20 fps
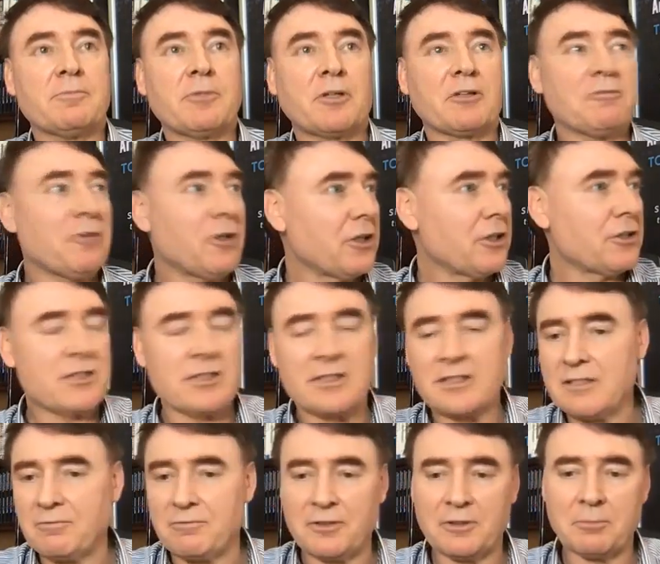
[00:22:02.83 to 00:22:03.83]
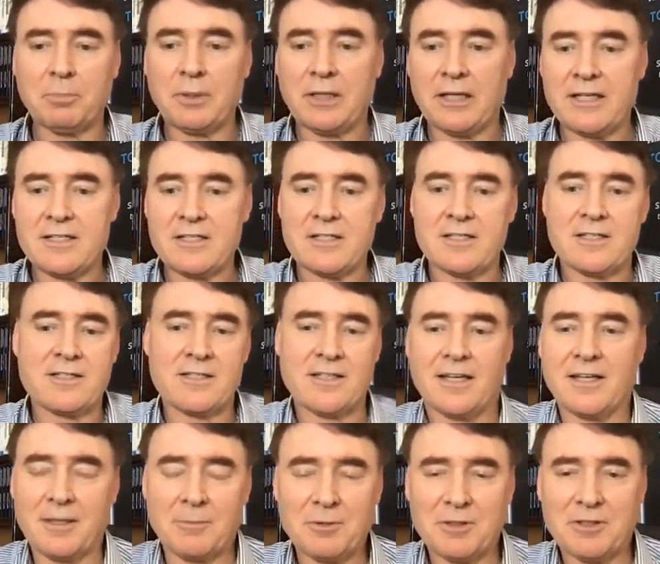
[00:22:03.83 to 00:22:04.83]
portfolios in different places.
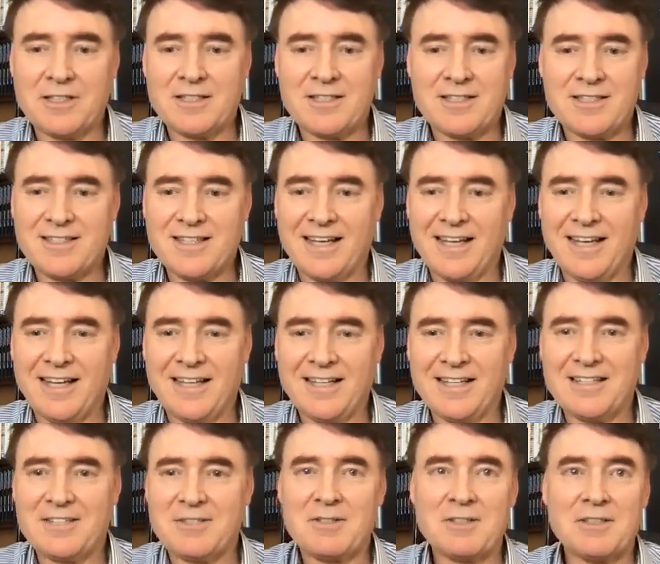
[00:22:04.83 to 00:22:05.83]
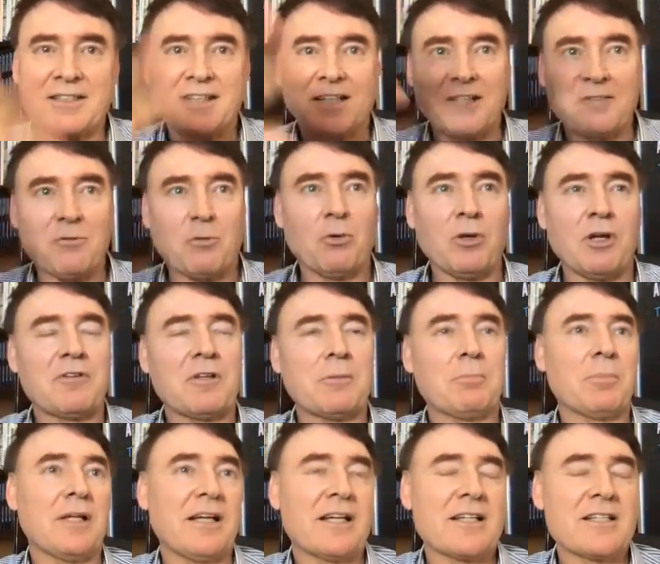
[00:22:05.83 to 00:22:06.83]
It's kind of all over
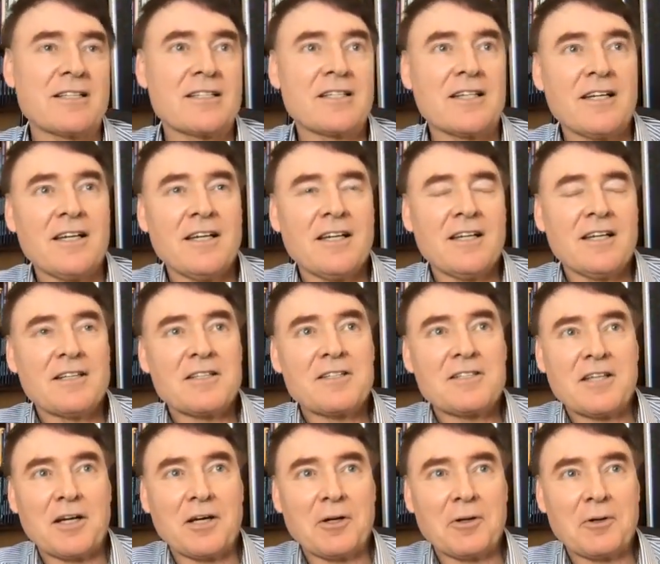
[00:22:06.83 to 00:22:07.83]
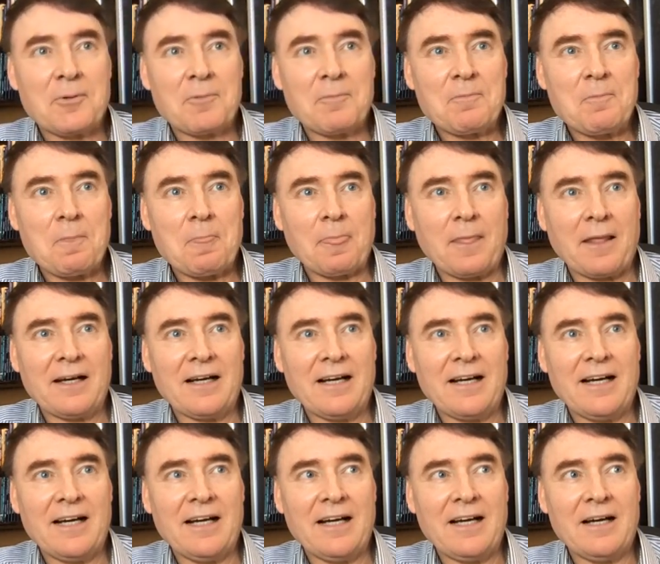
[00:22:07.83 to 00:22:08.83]
the place. So
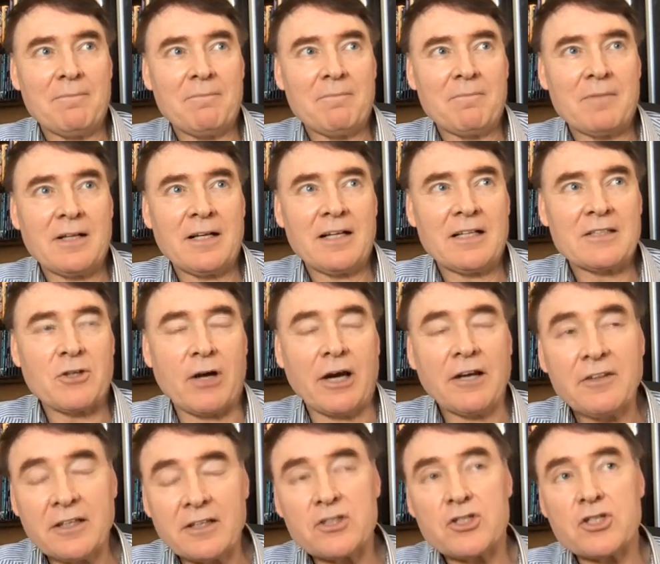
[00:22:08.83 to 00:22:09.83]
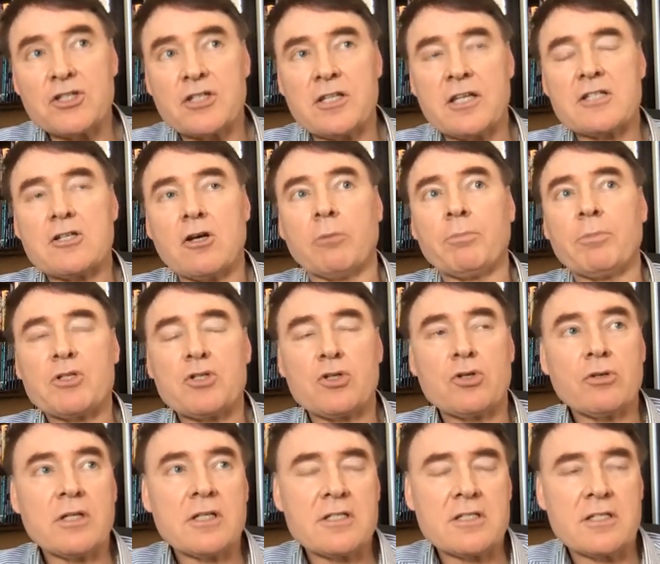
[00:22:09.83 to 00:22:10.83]
I think just this
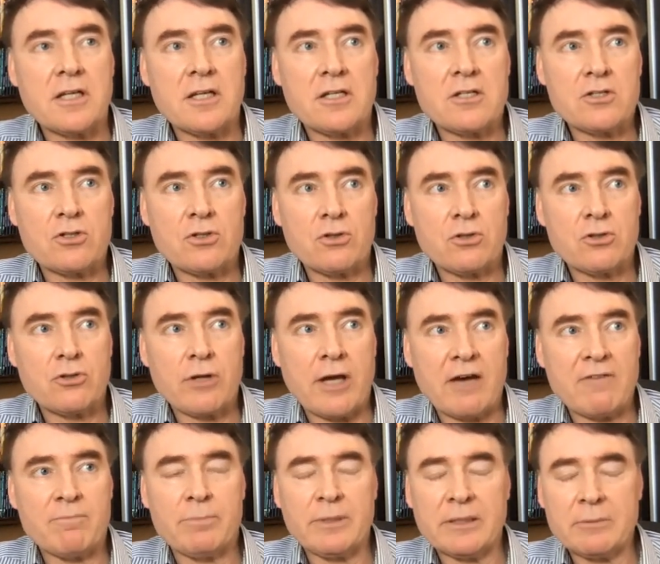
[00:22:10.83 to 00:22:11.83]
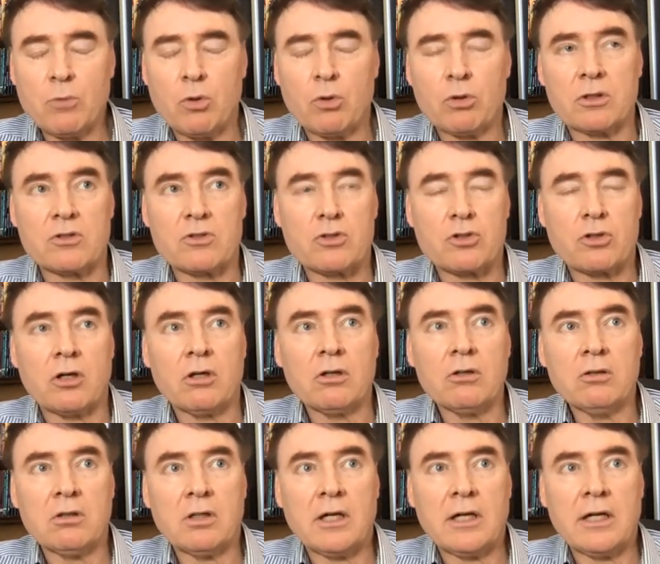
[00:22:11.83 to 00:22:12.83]
opportunity to have a bit more
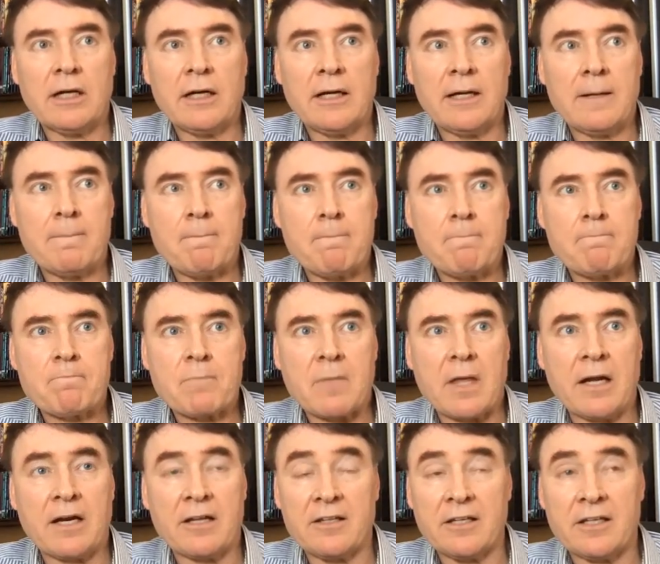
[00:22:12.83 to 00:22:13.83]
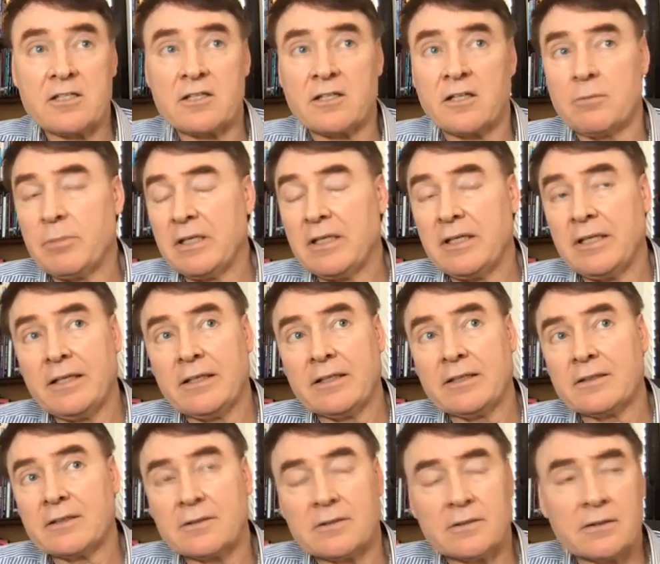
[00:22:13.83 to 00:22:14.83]
control, and I think it's going to be needed.